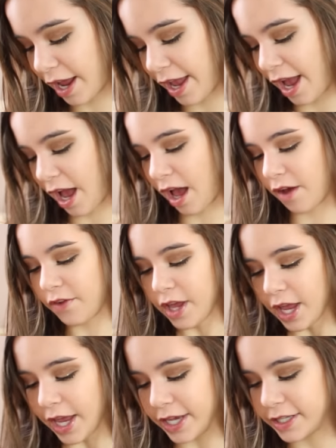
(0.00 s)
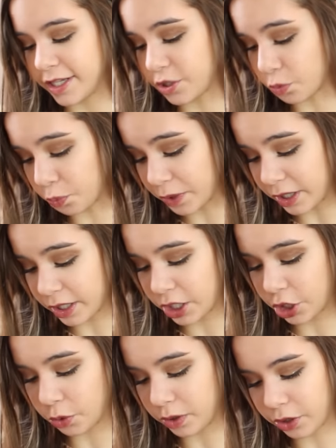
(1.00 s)
I have is this really
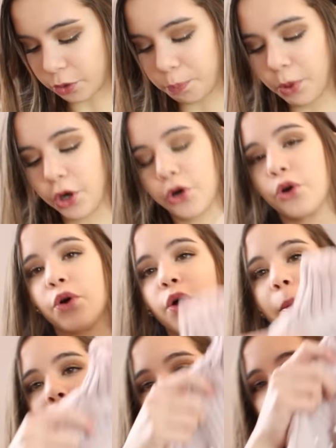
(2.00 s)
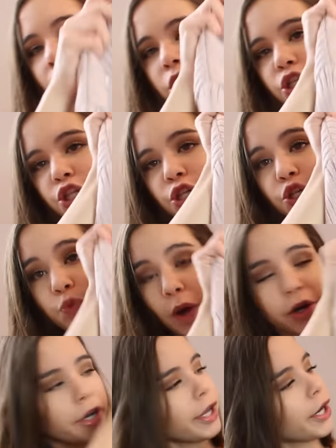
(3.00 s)
cute little pearl blush
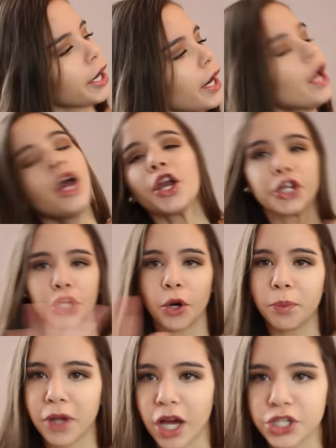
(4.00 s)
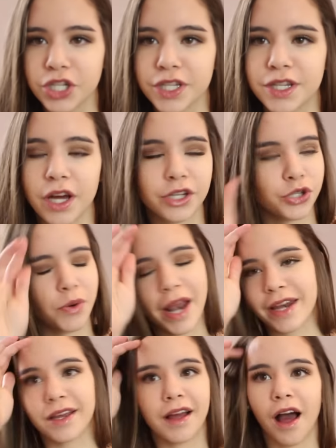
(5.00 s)
sweater here. You know, blush is the
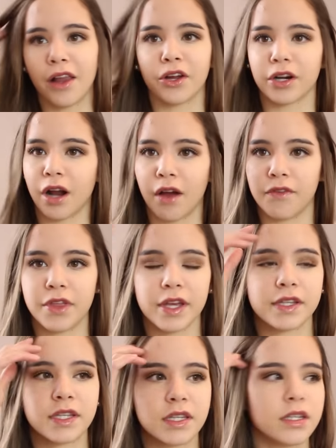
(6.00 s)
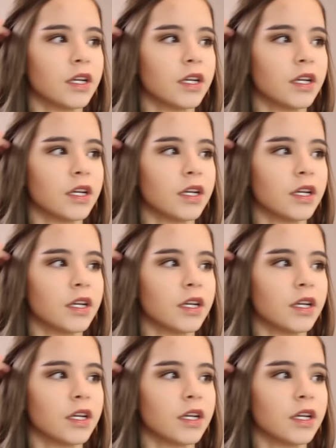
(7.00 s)
trending color of this